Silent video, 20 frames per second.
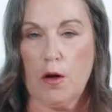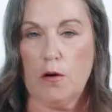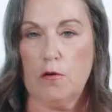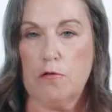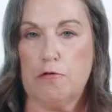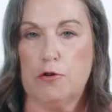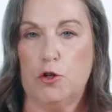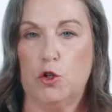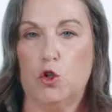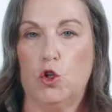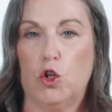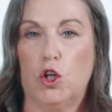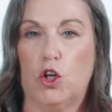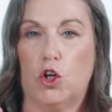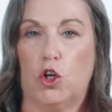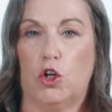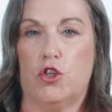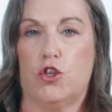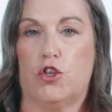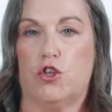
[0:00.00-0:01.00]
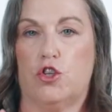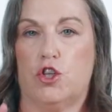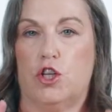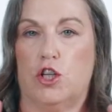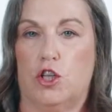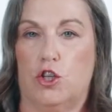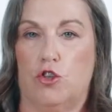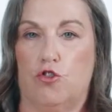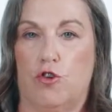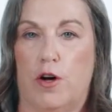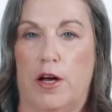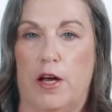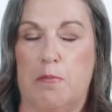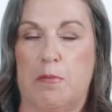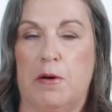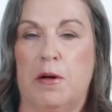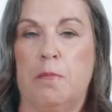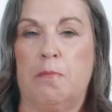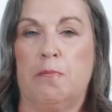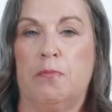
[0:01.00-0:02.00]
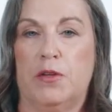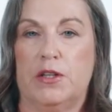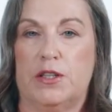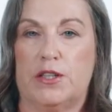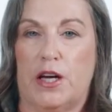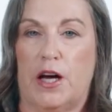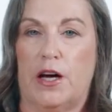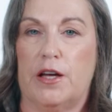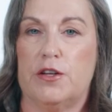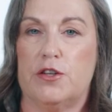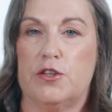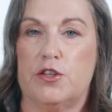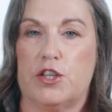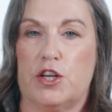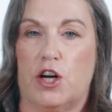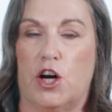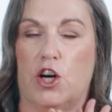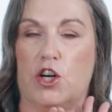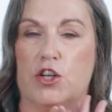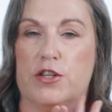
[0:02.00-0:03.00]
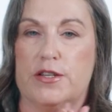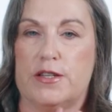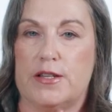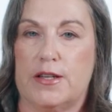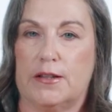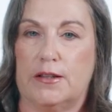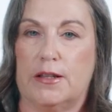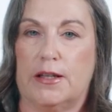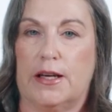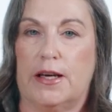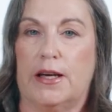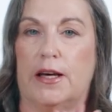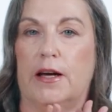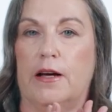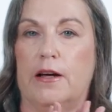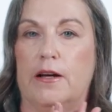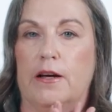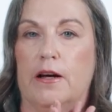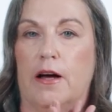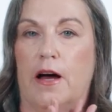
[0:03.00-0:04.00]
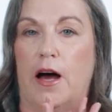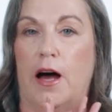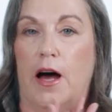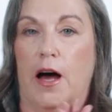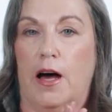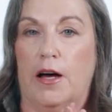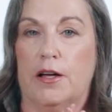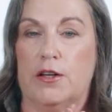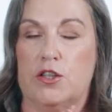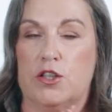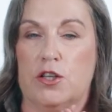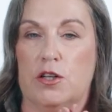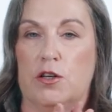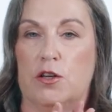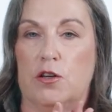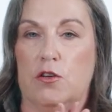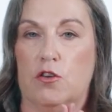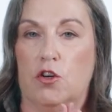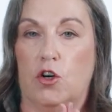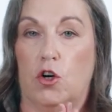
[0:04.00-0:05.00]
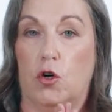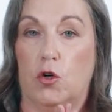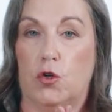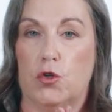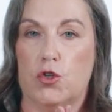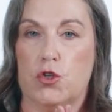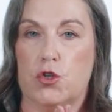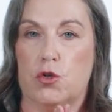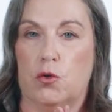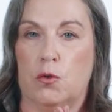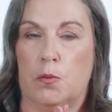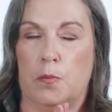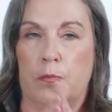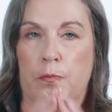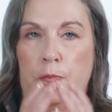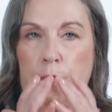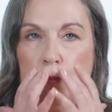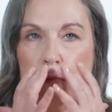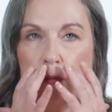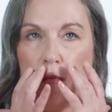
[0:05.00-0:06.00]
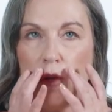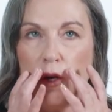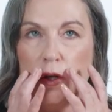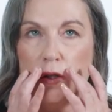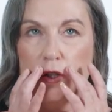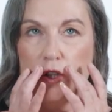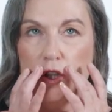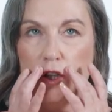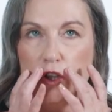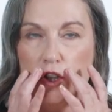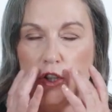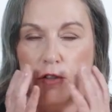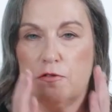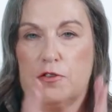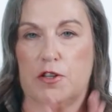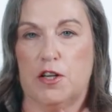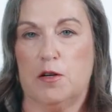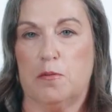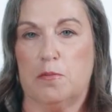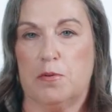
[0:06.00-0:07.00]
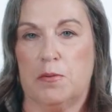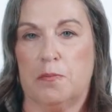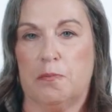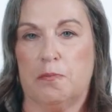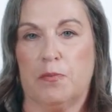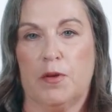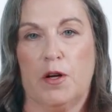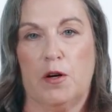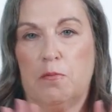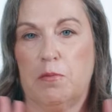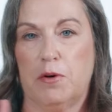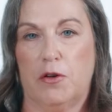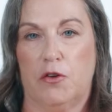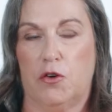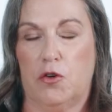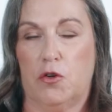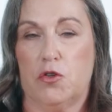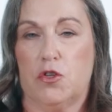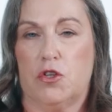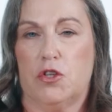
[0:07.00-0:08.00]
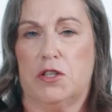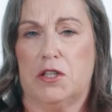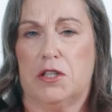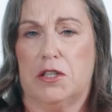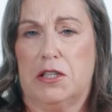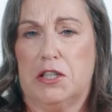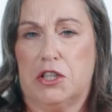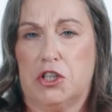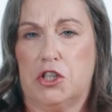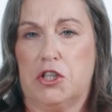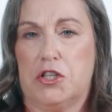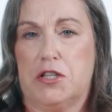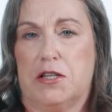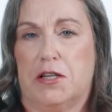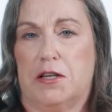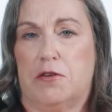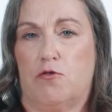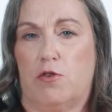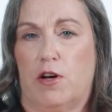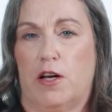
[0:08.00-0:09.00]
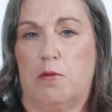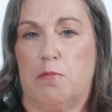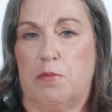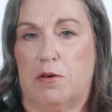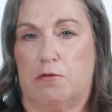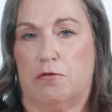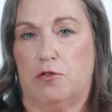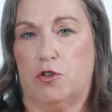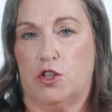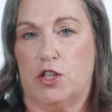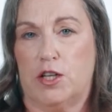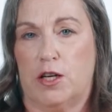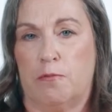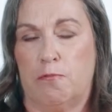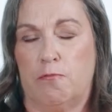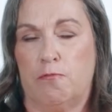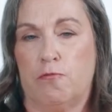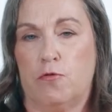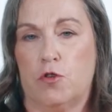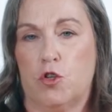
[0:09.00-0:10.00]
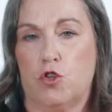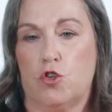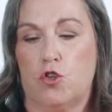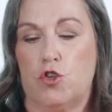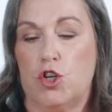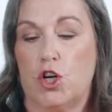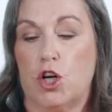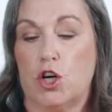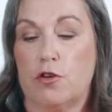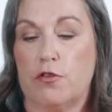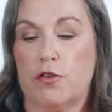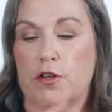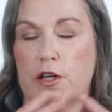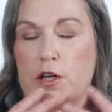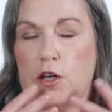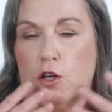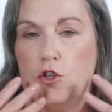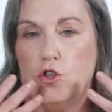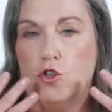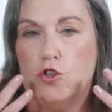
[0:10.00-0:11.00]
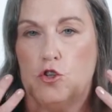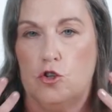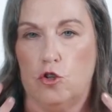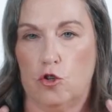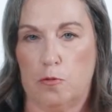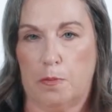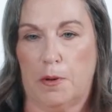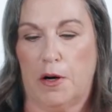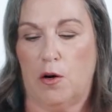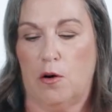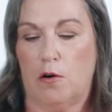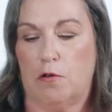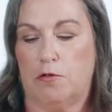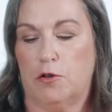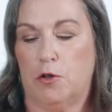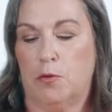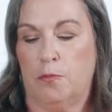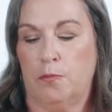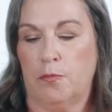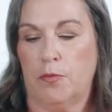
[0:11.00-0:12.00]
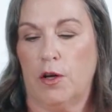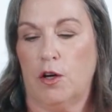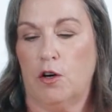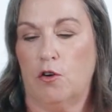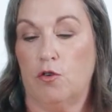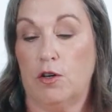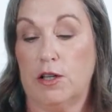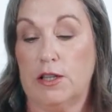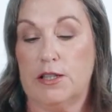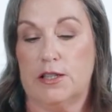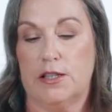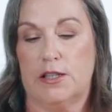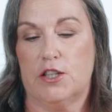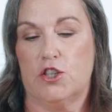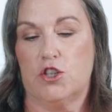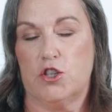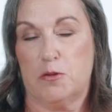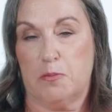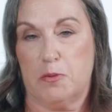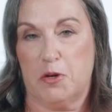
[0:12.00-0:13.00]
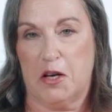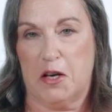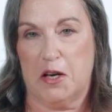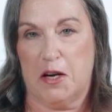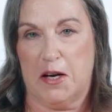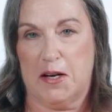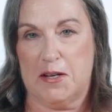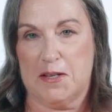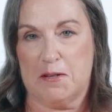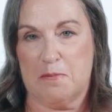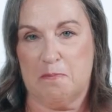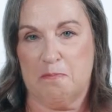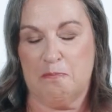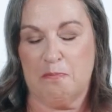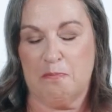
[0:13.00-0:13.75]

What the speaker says: Full, concentrated, ripe. The tannins are silky and they're also a touch of grip, but they're also deliciously ripe and fruity. So nothing too powerful, a really delicious Priorat.